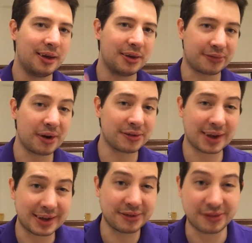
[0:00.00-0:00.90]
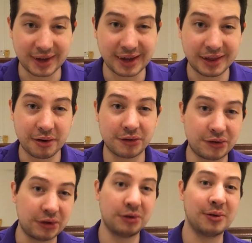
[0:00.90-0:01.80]
as far as I can see, there are
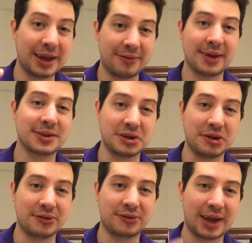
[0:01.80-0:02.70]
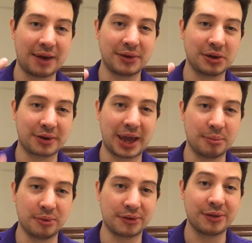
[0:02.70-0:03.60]
two advantages to having your
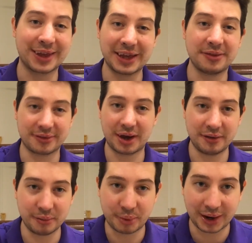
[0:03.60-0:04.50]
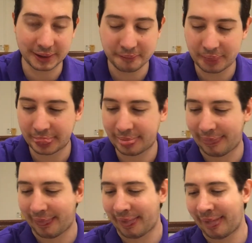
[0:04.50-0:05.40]
cables on the inside of the bike.
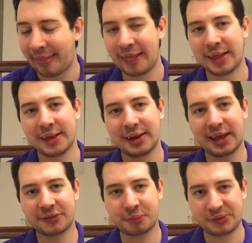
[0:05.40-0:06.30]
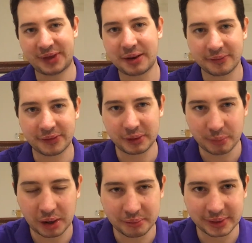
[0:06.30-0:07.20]
Let's pretend for the
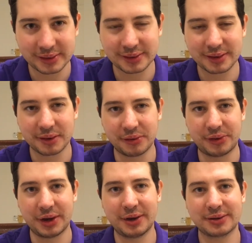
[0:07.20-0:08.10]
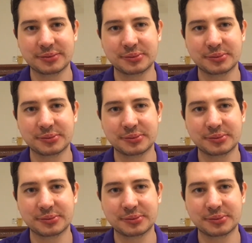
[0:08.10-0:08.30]
moment that